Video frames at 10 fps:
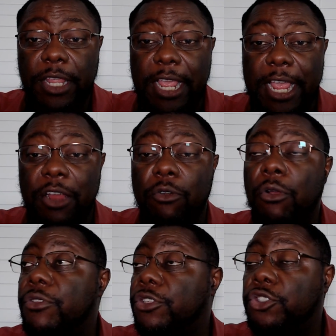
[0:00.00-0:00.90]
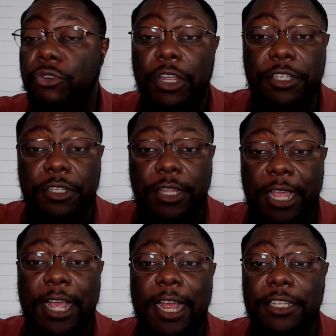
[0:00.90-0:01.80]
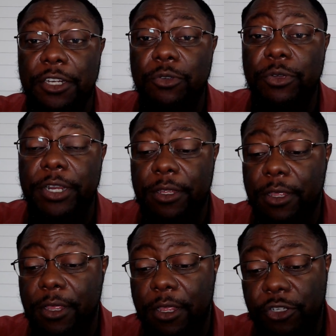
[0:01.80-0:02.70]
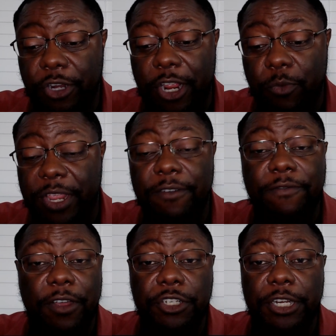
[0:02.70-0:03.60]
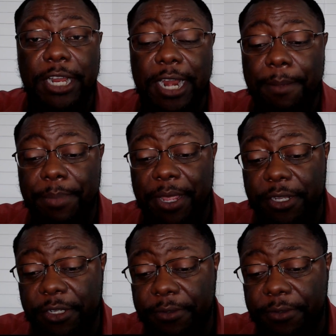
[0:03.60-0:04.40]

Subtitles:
and grow the trust and continuity so that we can function at our best.